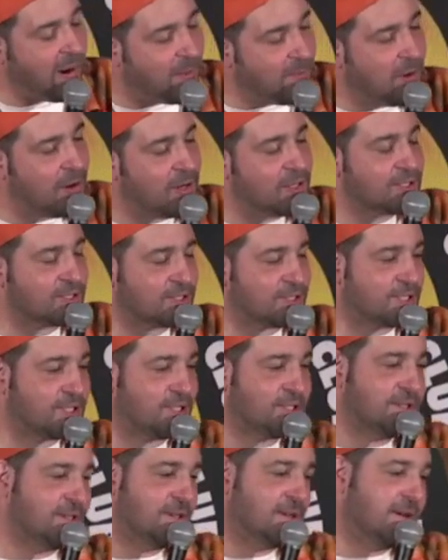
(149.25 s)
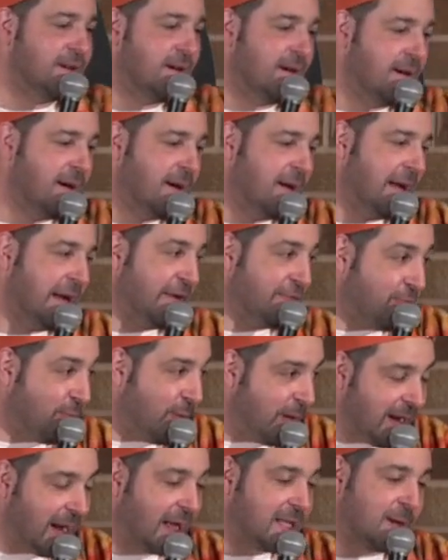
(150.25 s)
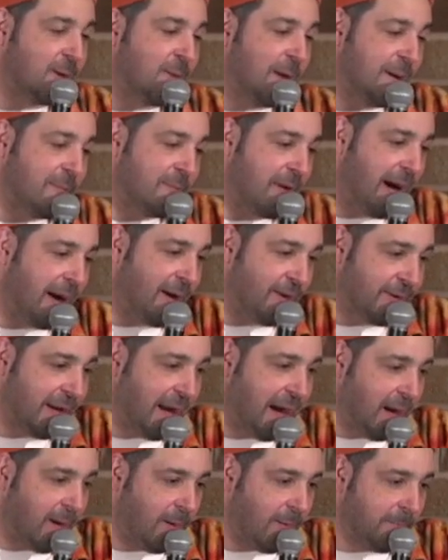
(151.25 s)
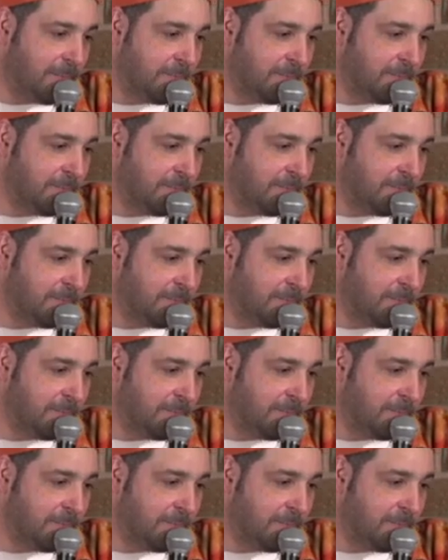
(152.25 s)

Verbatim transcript: much, if we had a whip round now,